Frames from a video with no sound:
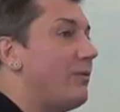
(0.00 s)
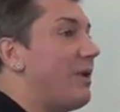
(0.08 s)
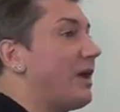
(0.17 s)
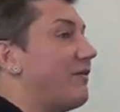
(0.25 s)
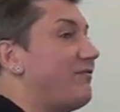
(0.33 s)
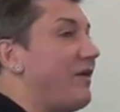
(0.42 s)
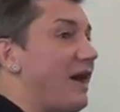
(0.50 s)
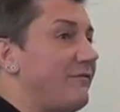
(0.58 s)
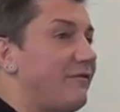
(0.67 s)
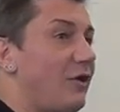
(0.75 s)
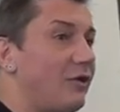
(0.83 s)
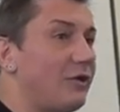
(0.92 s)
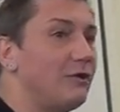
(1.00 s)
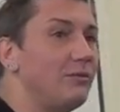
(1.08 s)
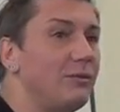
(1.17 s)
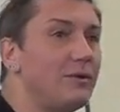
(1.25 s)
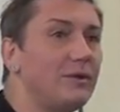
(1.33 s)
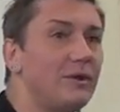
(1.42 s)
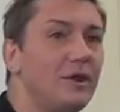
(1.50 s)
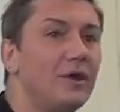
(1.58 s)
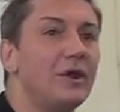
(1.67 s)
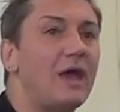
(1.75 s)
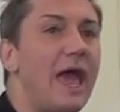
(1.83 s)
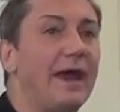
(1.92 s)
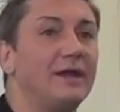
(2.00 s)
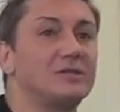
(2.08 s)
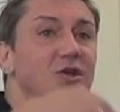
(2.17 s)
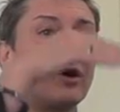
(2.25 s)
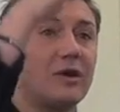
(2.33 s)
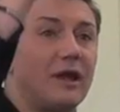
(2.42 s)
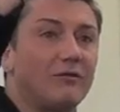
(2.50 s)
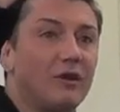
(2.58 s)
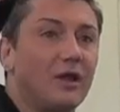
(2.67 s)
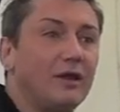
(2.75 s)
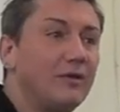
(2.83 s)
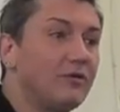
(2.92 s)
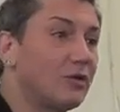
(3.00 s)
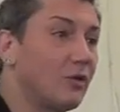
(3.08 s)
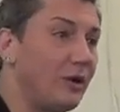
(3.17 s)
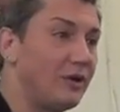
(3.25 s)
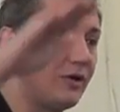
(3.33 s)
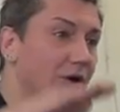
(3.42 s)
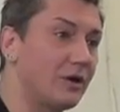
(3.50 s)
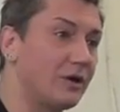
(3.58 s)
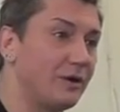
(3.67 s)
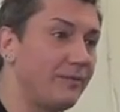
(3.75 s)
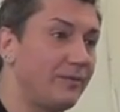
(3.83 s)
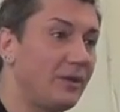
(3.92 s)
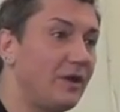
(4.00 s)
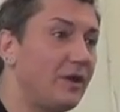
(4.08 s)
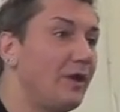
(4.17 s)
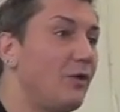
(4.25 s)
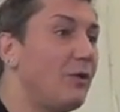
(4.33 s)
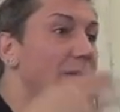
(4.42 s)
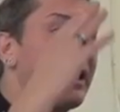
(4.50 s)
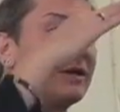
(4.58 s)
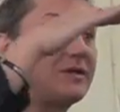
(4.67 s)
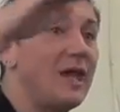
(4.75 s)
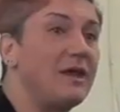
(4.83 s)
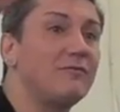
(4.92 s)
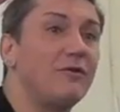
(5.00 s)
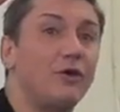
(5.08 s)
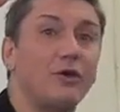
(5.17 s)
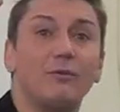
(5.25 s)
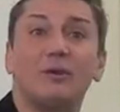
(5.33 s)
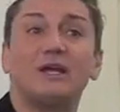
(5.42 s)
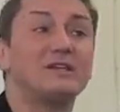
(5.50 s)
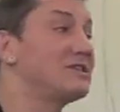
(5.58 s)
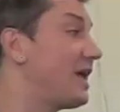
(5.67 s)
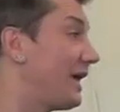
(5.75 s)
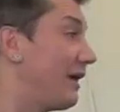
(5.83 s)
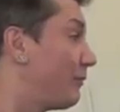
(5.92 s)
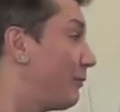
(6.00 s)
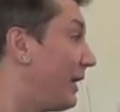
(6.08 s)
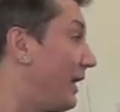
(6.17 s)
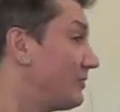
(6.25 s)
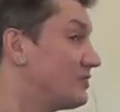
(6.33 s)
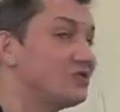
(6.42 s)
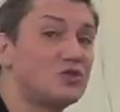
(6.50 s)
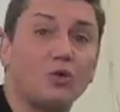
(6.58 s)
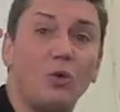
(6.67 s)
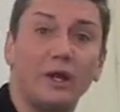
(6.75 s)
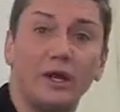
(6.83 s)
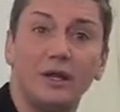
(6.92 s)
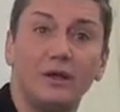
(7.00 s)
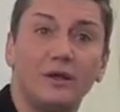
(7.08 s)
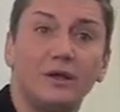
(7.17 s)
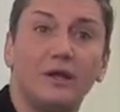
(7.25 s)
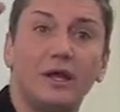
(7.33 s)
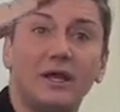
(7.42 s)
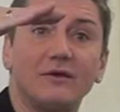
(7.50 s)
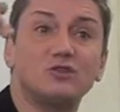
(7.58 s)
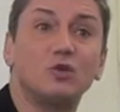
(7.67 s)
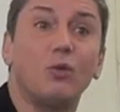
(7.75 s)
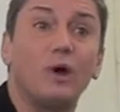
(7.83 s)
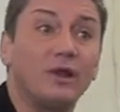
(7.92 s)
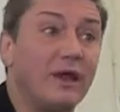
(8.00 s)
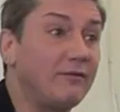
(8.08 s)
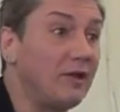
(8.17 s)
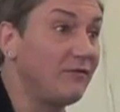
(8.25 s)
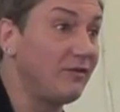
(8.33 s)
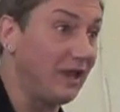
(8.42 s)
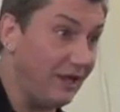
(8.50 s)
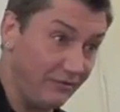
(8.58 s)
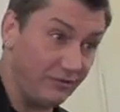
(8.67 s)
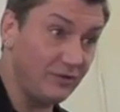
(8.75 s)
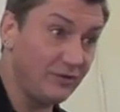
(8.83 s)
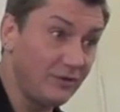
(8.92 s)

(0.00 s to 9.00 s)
We make a 5 volume, and it's our level on level or going darker. We make a 10 volume, it's like everybody else's 20. It gives you one level of lift,